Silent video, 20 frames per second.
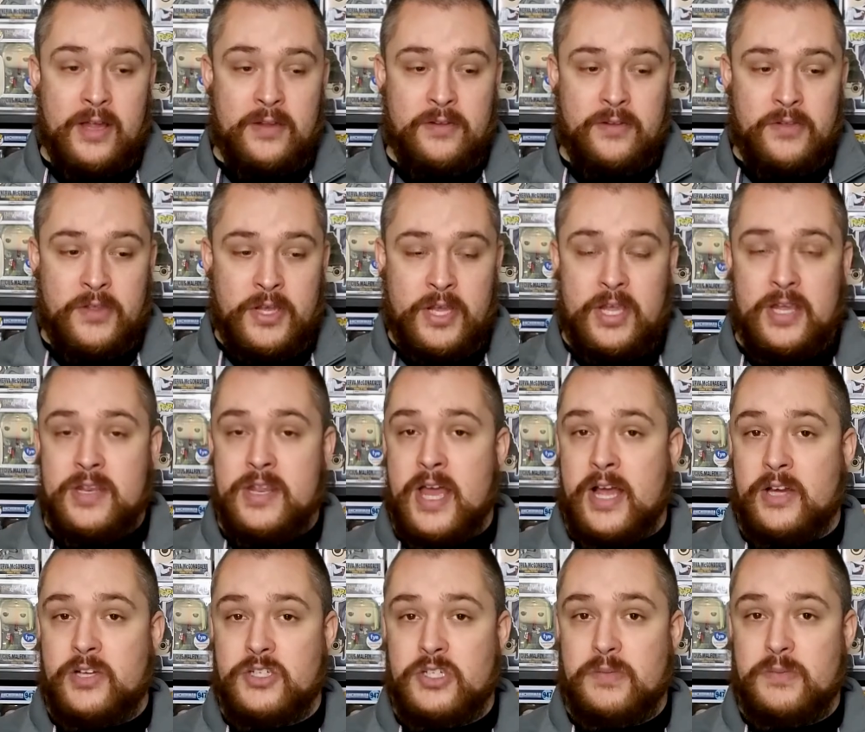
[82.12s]
the
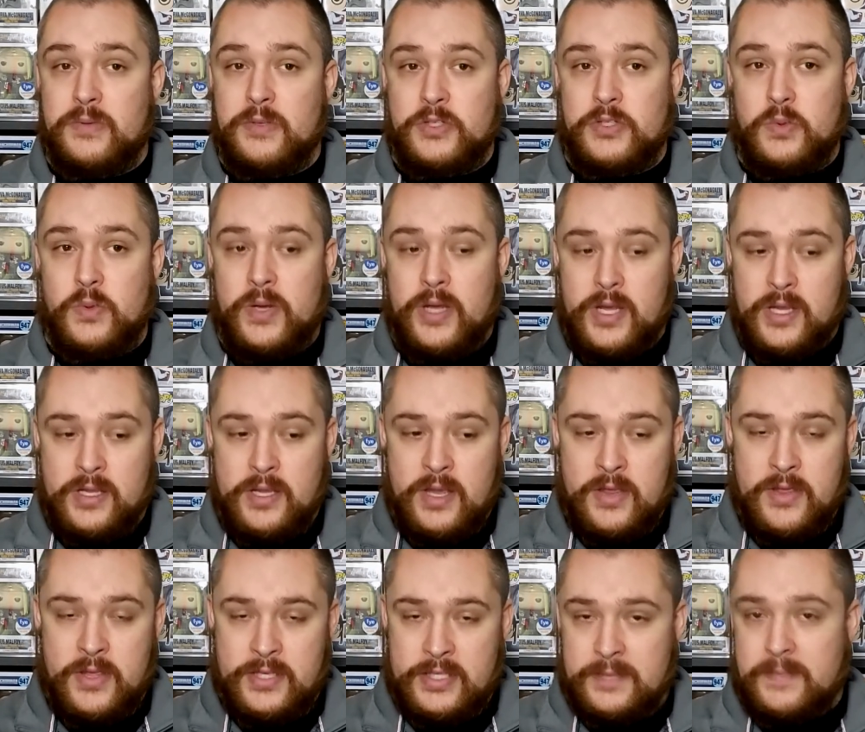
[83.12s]
connection
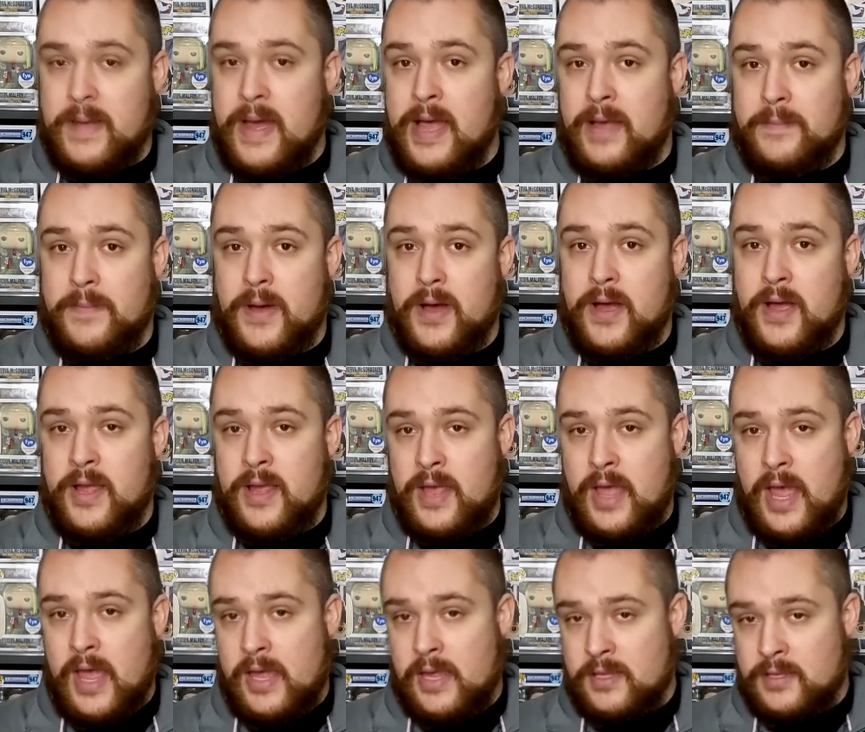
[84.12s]
between this magpie
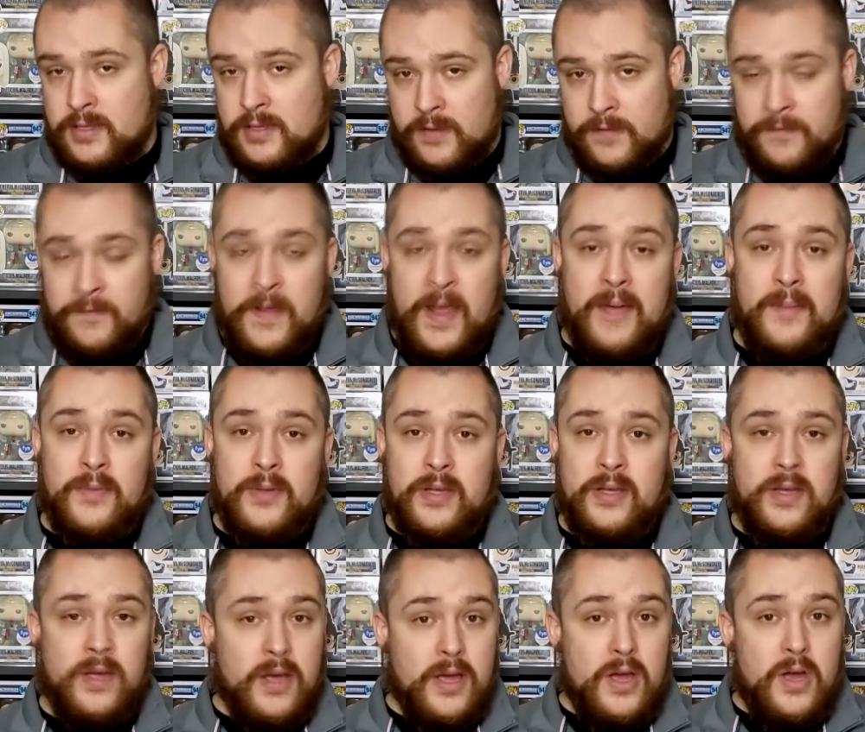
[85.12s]
and the
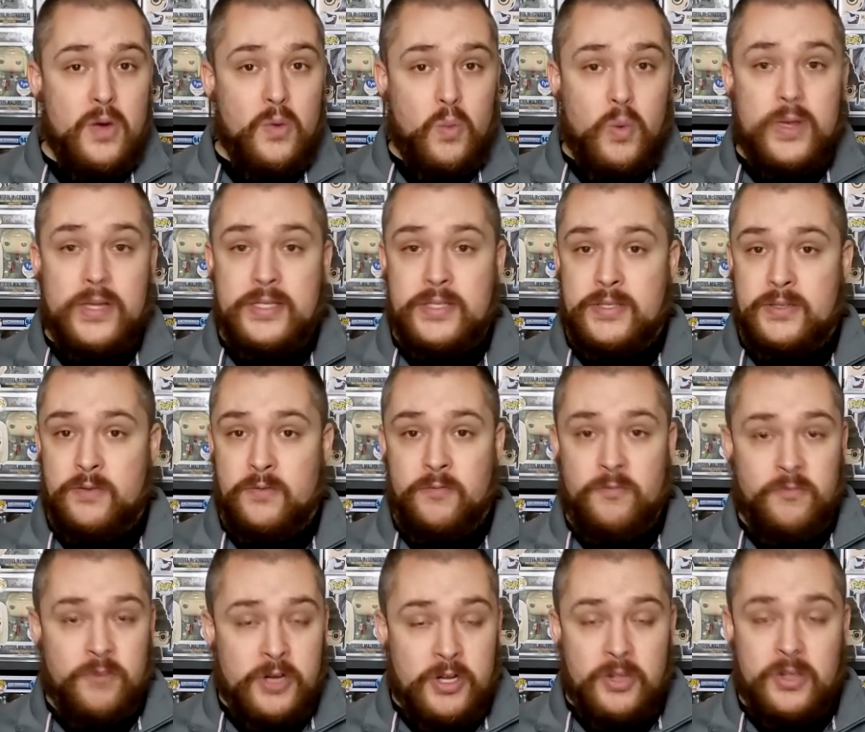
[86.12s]
family was
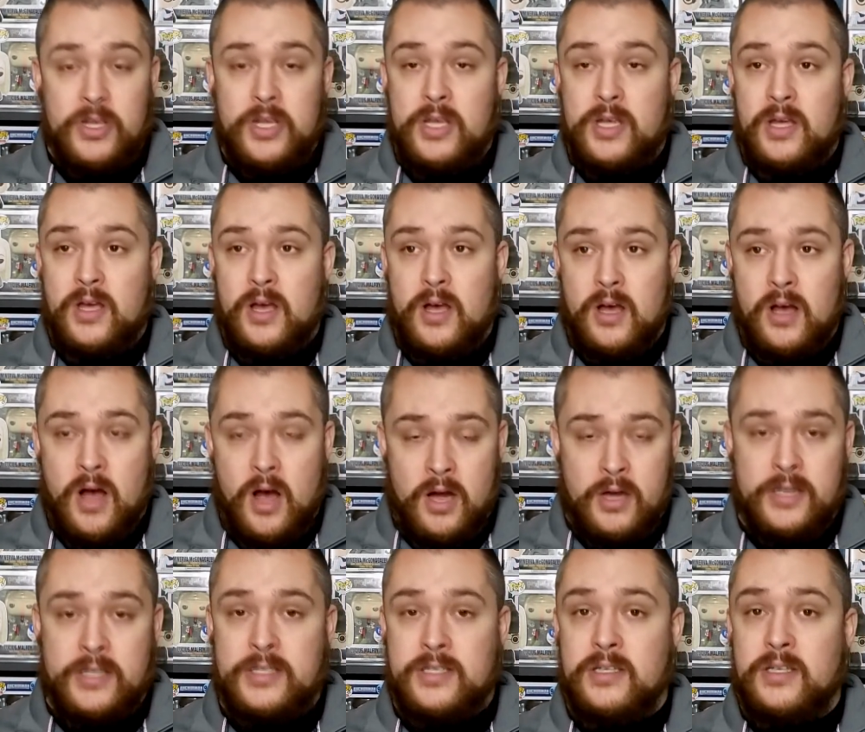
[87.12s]
really,
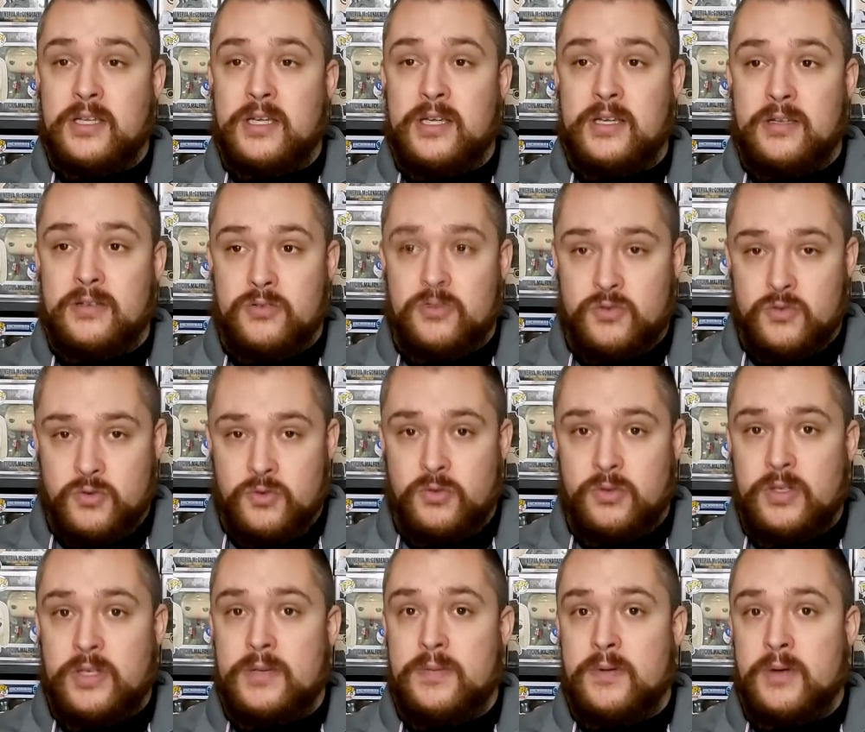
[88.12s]
honestly,
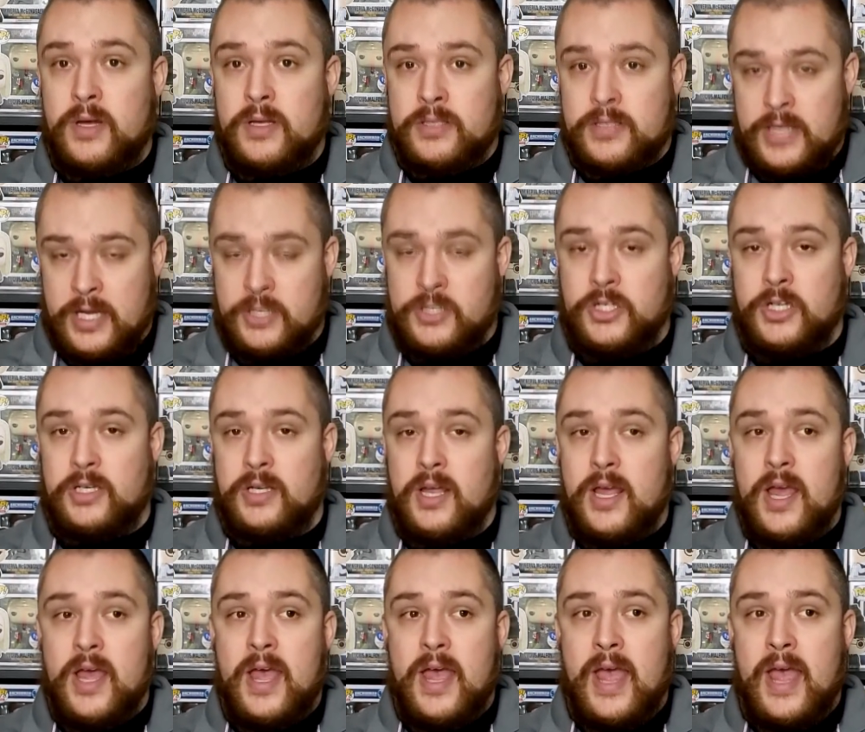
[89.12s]
truly touching.